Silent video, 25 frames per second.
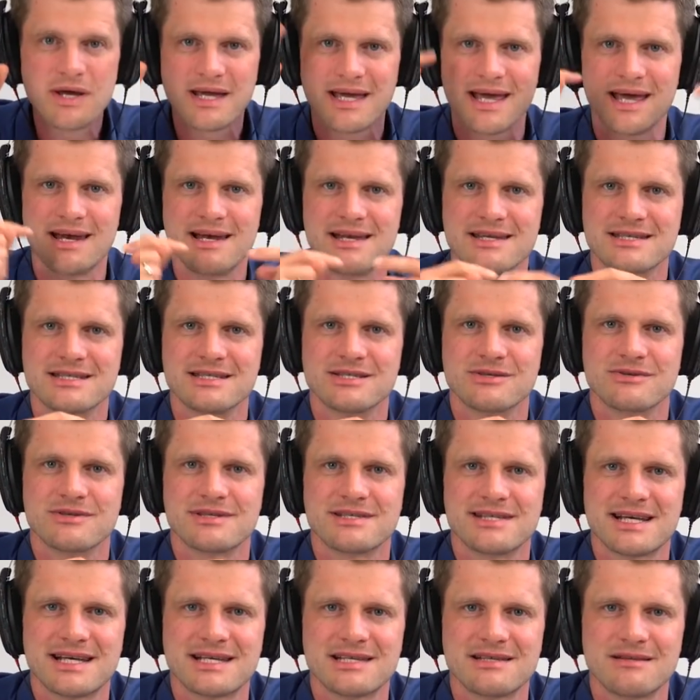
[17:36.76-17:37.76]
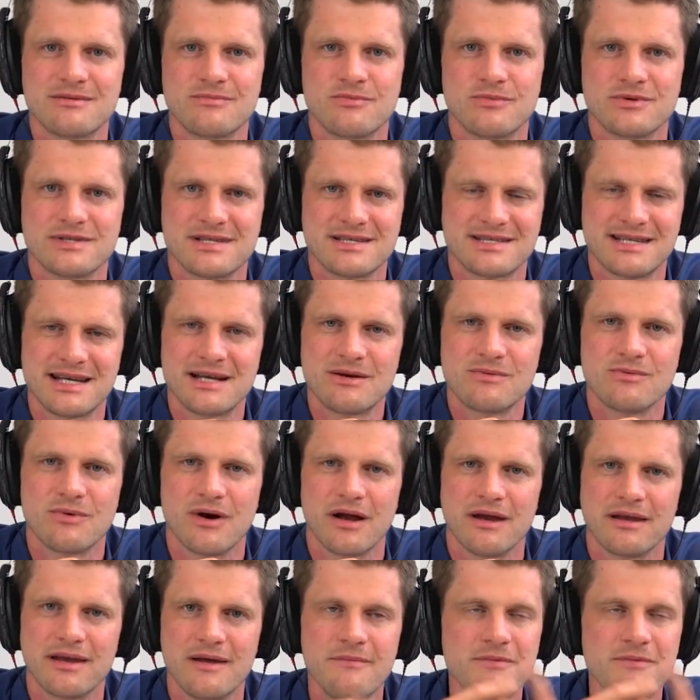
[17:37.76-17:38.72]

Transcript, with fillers: we can listen to the second, the second one.